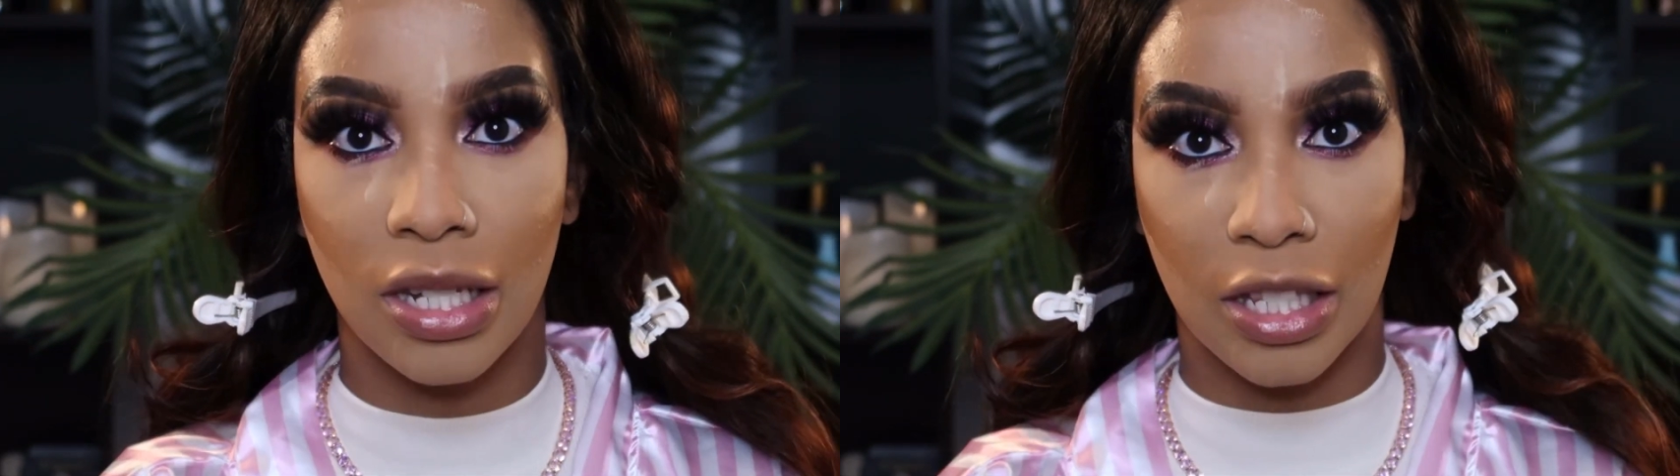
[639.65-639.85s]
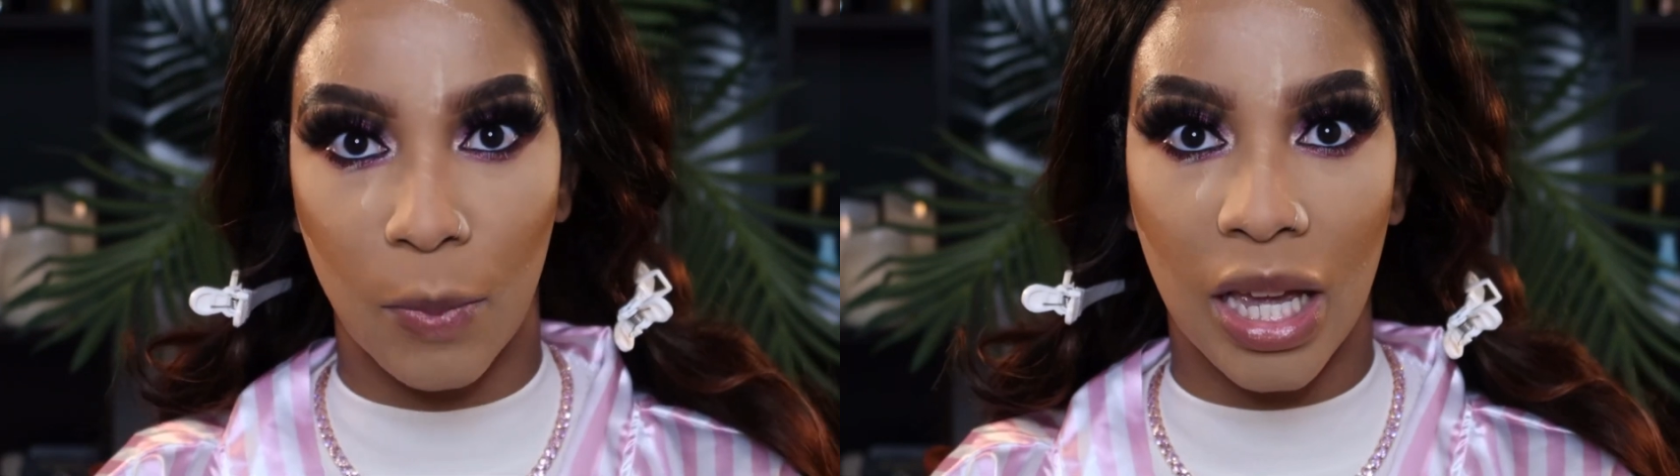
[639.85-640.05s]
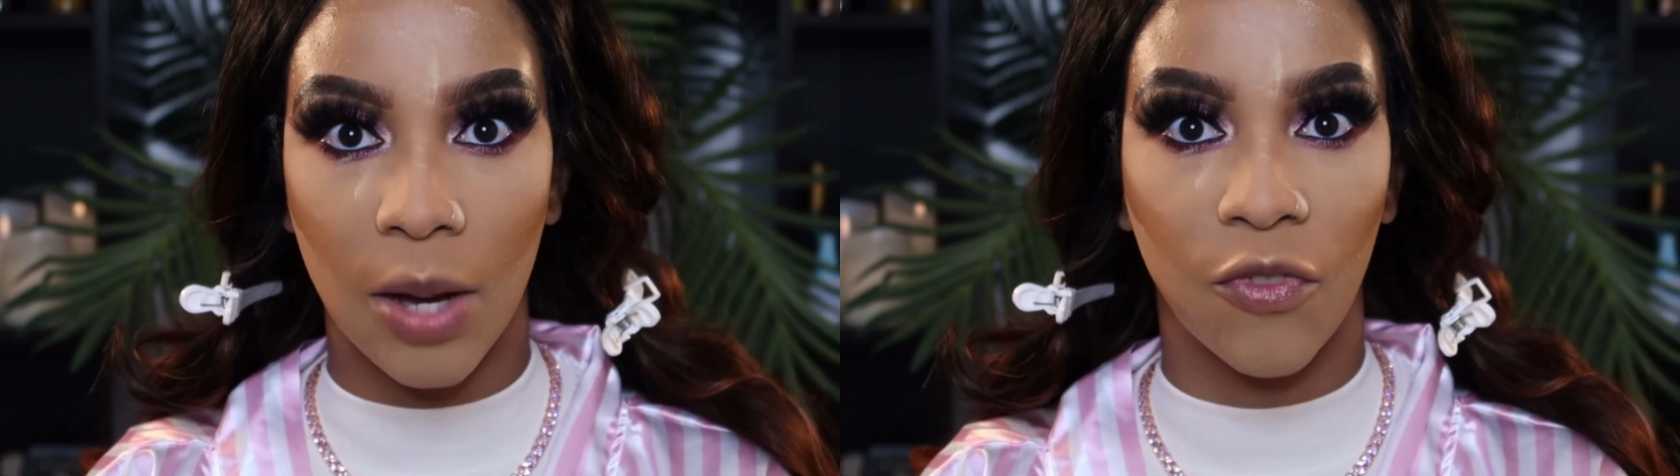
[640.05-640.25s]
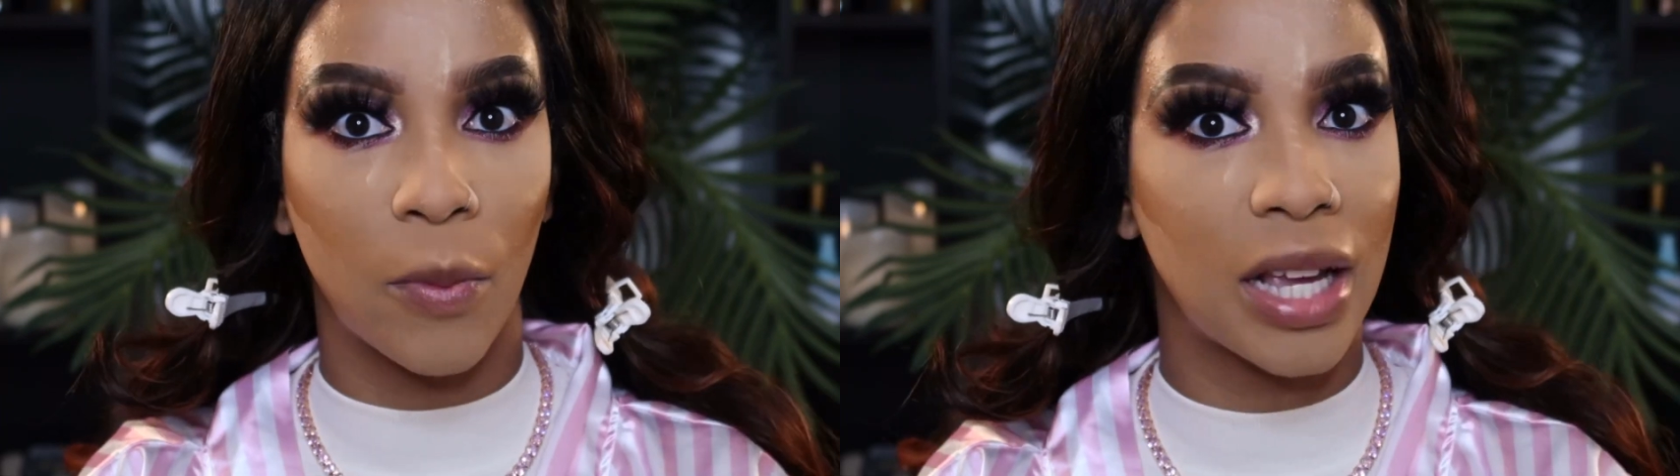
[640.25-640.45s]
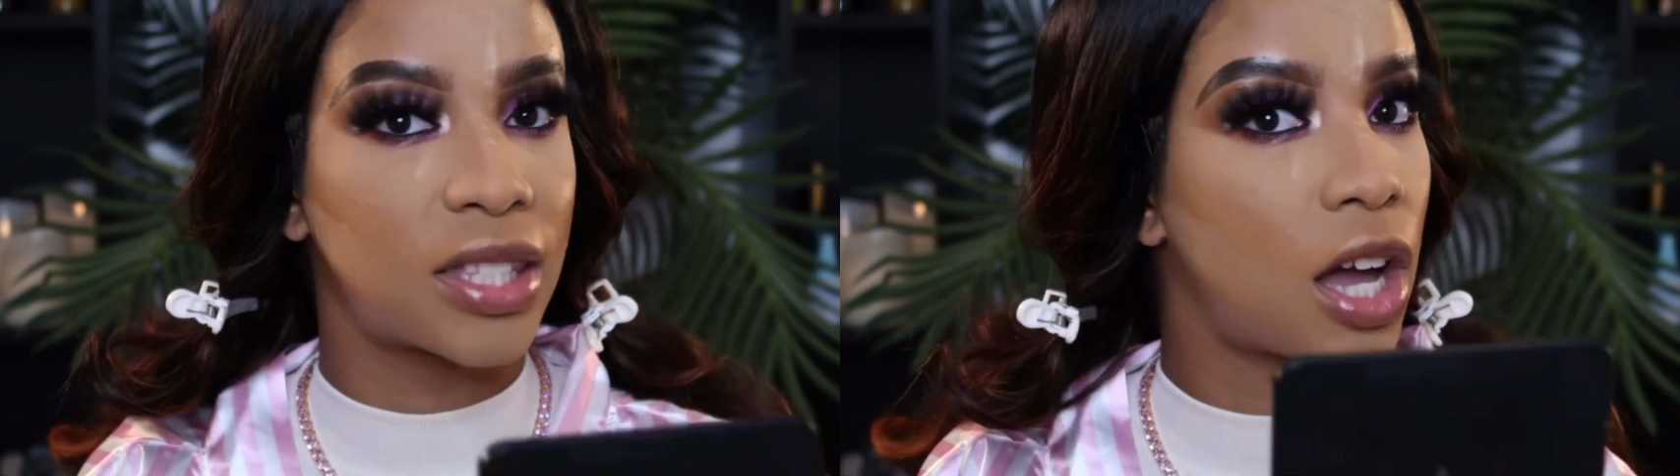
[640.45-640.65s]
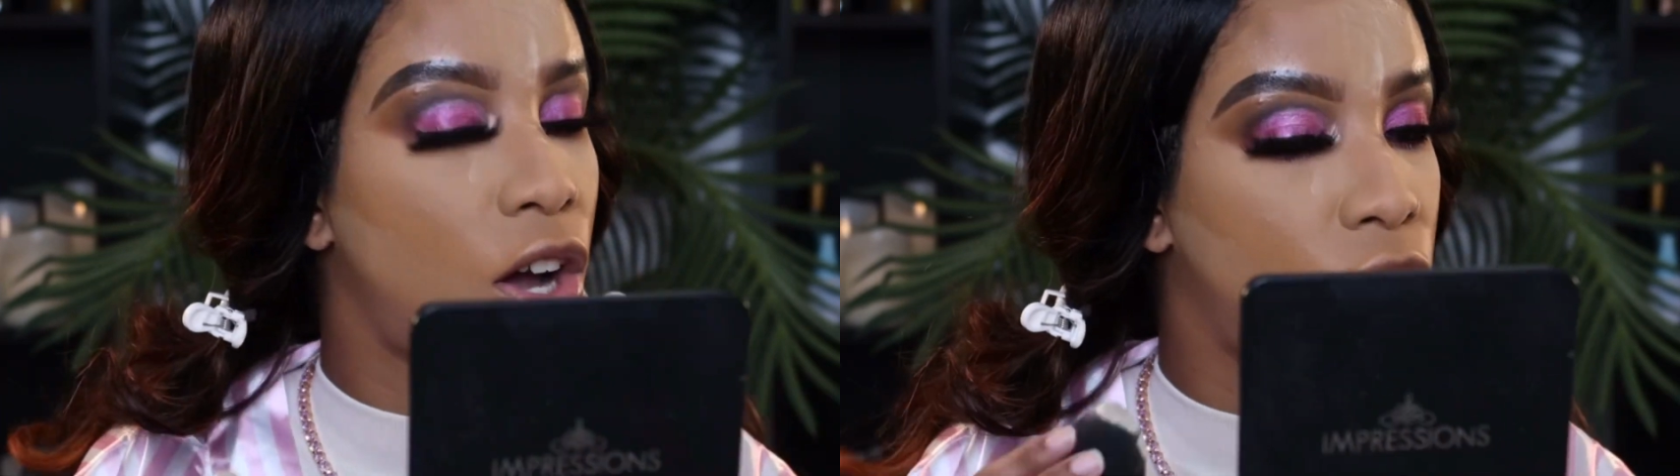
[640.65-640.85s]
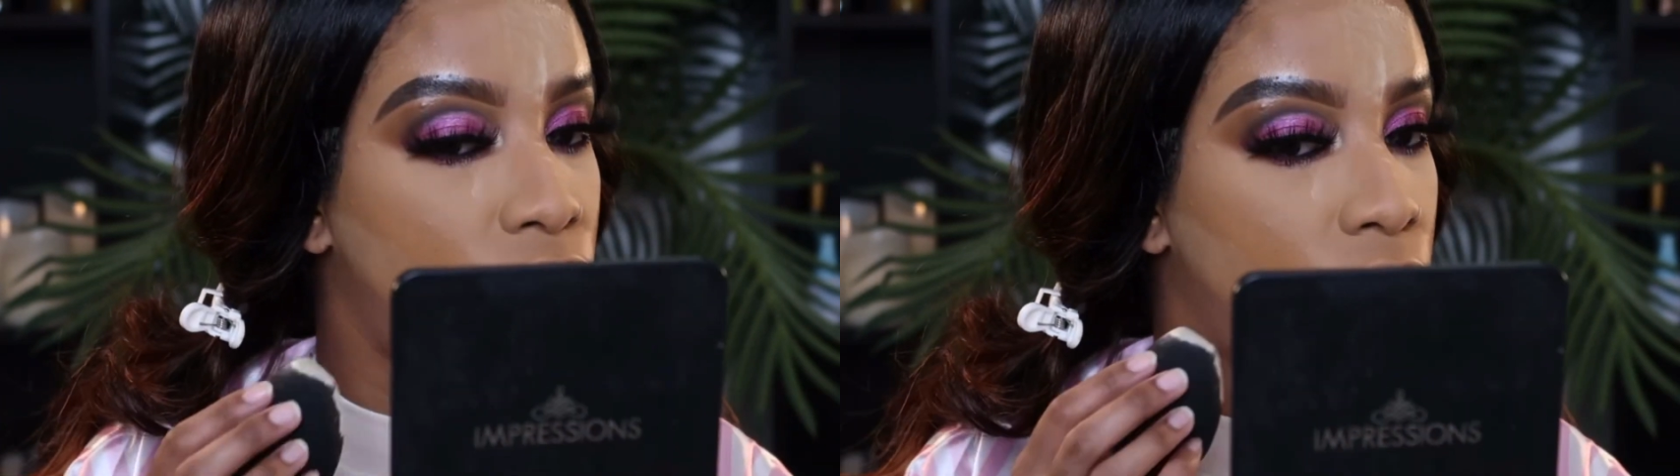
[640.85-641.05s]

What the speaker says: to speak up for myself,